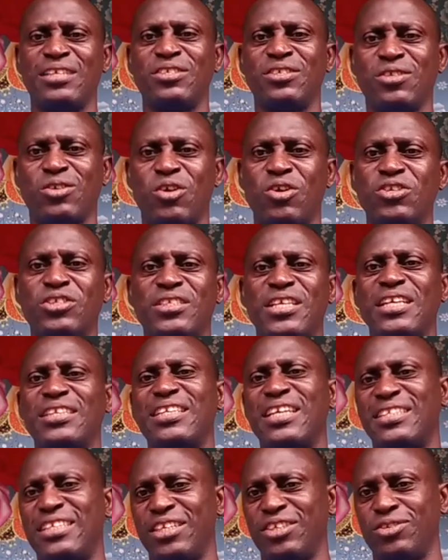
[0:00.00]
and
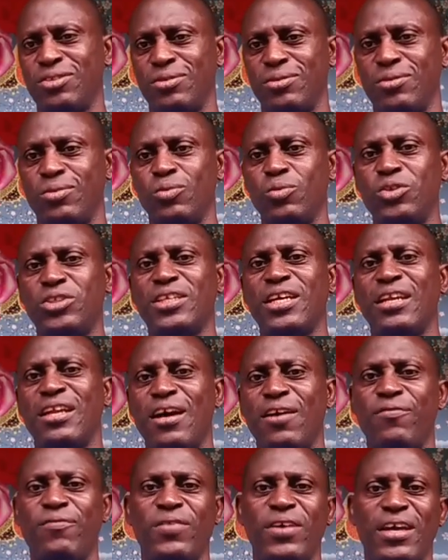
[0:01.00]
constant attention, which can
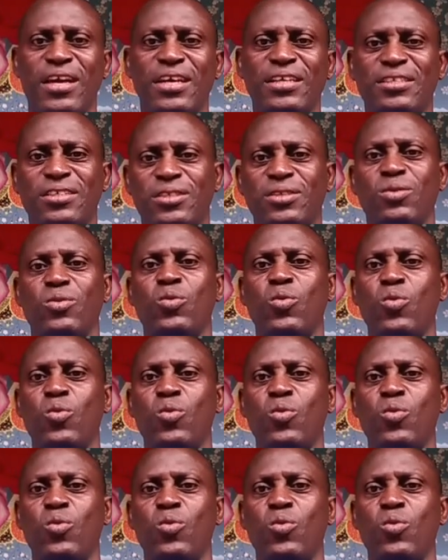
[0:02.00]
affect